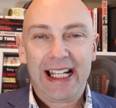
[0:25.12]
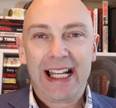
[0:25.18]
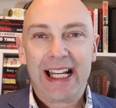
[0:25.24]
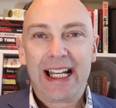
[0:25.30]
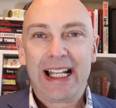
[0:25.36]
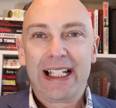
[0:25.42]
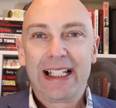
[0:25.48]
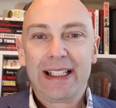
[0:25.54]

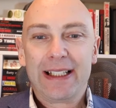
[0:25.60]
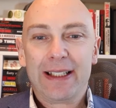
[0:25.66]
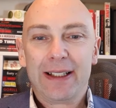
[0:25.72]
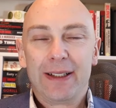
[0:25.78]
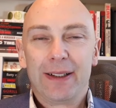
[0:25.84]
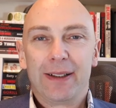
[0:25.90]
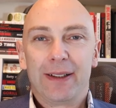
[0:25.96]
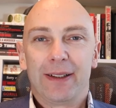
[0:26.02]
And
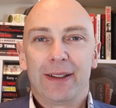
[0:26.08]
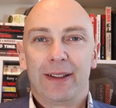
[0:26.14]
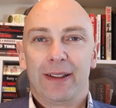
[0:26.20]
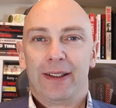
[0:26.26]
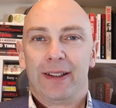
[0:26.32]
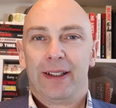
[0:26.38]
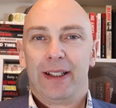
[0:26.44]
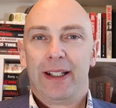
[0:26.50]

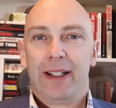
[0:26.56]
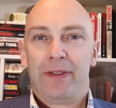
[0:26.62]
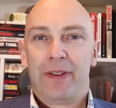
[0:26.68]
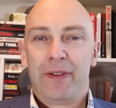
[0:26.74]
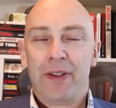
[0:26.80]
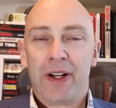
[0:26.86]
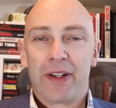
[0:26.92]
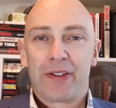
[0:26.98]

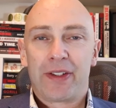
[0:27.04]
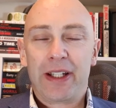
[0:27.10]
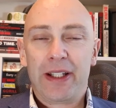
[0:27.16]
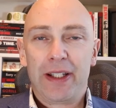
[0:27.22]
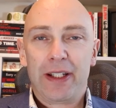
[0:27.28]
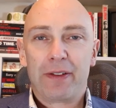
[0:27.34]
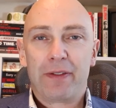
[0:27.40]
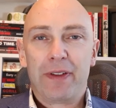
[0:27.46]
if you've not
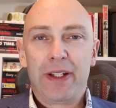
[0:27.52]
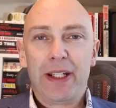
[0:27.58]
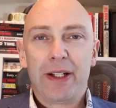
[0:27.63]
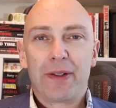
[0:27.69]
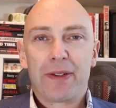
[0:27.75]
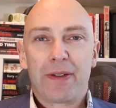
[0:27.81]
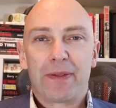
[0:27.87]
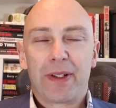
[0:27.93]
seen the other
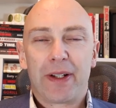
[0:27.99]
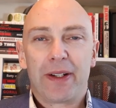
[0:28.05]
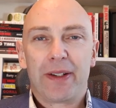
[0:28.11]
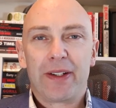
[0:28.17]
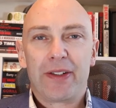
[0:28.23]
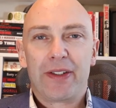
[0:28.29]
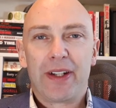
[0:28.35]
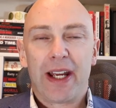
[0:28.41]
videos I've done
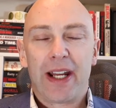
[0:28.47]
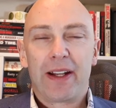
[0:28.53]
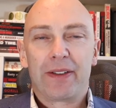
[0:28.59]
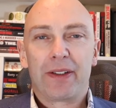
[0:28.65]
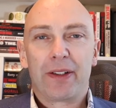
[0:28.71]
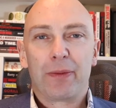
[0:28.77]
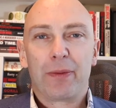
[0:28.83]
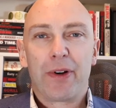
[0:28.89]
on this yet,
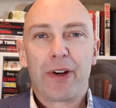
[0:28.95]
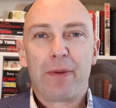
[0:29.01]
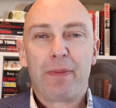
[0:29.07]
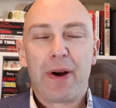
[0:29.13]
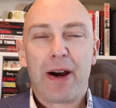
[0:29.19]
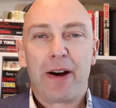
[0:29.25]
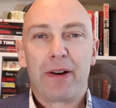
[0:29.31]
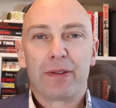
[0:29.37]
I've done one
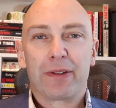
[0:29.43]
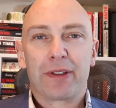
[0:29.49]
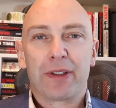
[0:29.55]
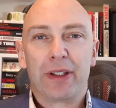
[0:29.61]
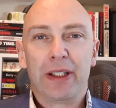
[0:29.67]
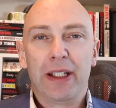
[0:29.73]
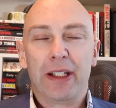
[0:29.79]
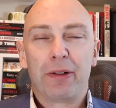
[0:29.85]

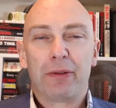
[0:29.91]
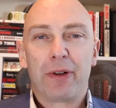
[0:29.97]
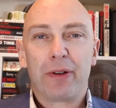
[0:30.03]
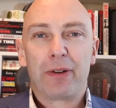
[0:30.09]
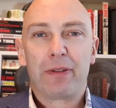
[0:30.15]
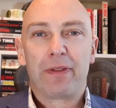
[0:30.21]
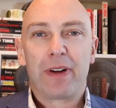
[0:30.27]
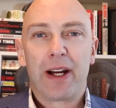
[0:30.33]
about the
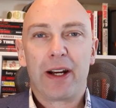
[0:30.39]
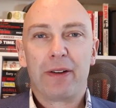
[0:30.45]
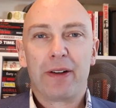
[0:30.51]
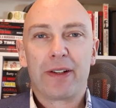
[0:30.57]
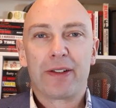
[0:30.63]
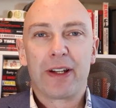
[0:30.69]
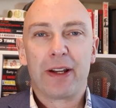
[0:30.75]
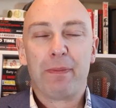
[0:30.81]

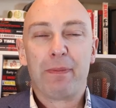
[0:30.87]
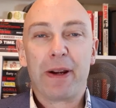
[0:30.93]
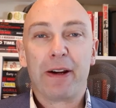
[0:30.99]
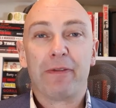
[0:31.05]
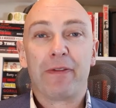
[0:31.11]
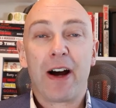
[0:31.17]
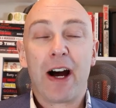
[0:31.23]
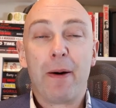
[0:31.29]
coronavirus and
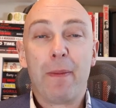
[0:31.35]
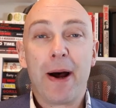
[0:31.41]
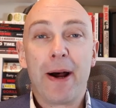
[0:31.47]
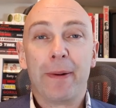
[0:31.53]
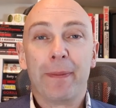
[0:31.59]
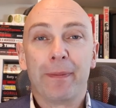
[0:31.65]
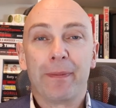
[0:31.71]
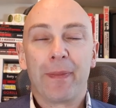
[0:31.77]
Big
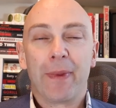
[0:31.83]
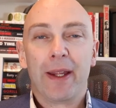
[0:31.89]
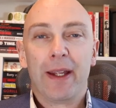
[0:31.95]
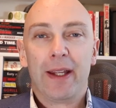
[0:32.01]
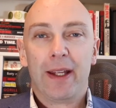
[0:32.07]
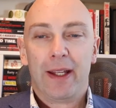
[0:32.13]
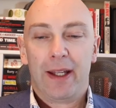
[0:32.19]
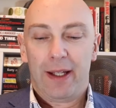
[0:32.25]
Pharma,
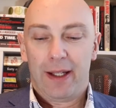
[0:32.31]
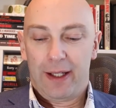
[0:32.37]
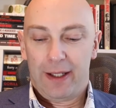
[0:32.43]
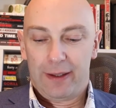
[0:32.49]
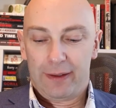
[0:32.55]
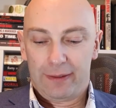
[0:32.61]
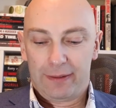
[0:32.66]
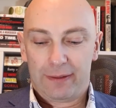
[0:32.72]

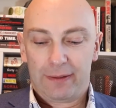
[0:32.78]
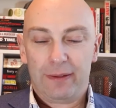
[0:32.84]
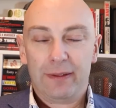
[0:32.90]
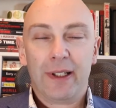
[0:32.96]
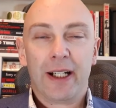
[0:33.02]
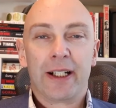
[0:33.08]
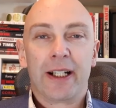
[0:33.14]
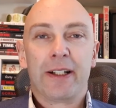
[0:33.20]

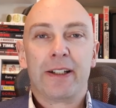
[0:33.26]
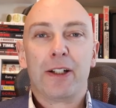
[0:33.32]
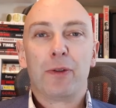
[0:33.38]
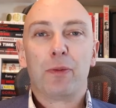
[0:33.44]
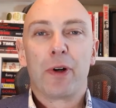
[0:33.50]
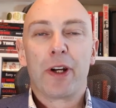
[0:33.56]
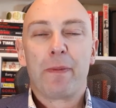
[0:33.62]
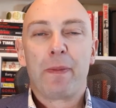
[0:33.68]
and I
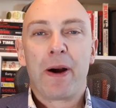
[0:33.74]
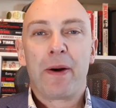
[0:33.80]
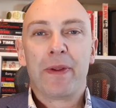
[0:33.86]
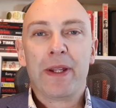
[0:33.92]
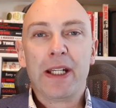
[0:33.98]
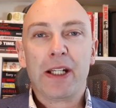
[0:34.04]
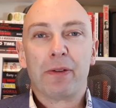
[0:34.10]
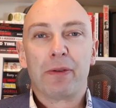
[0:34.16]
did one
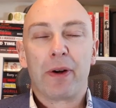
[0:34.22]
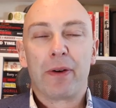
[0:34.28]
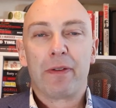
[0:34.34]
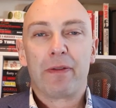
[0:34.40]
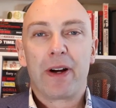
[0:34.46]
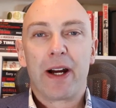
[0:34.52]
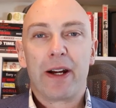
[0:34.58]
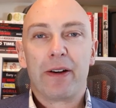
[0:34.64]
about the
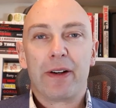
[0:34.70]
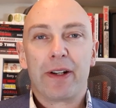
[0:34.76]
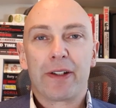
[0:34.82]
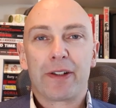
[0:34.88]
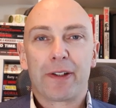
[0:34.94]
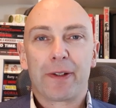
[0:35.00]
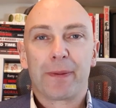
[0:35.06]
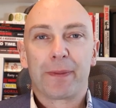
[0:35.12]

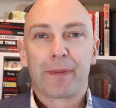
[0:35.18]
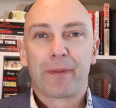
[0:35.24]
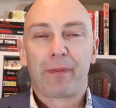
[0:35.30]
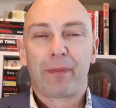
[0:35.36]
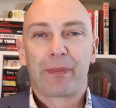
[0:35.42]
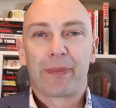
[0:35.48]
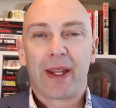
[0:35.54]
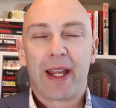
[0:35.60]
coronavirus
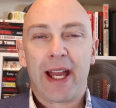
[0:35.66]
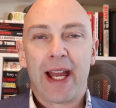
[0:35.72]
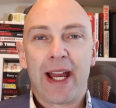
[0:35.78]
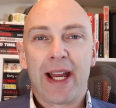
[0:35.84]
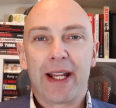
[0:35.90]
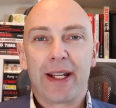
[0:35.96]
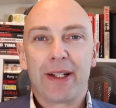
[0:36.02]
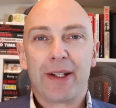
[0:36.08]

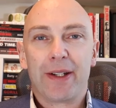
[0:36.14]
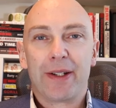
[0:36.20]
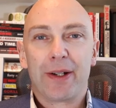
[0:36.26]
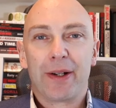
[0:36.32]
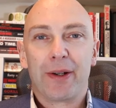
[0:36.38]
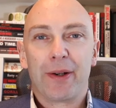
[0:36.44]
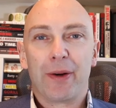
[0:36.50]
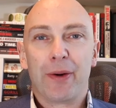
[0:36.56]
and
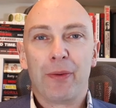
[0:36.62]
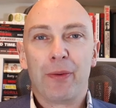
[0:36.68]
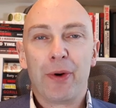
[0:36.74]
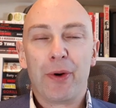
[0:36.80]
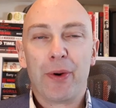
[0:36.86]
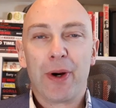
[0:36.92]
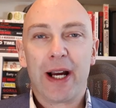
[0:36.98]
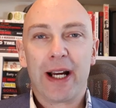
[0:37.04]

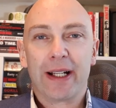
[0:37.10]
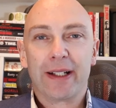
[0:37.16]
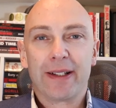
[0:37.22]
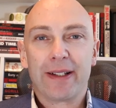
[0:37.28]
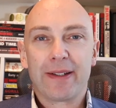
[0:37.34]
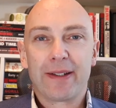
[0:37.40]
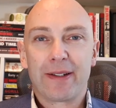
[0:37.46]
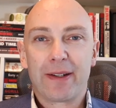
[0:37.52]

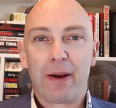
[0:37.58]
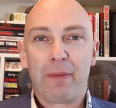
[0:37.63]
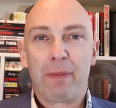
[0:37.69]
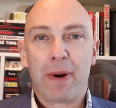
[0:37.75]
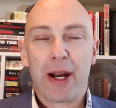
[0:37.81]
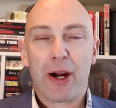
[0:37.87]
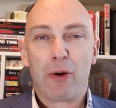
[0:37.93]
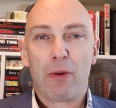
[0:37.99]
Wuhan's
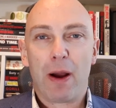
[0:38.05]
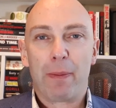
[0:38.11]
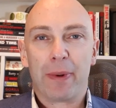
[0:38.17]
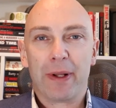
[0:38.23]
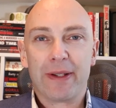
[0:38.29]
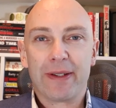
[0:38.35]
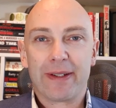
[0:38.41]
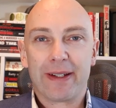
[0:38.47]

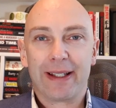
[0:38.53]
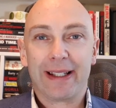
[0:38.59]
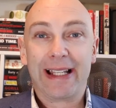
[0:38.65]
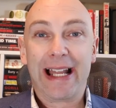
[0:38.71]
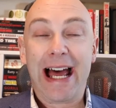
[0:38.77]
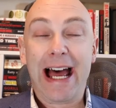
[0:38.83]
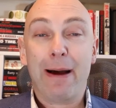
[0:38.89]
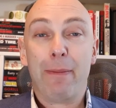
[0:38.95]
bioweapons
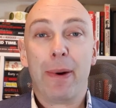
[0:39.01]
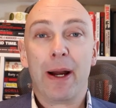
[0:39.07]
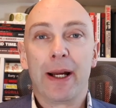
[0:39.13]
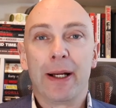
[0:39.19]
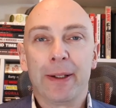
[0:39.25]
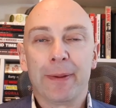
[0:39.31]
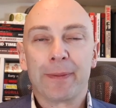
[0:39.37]
lab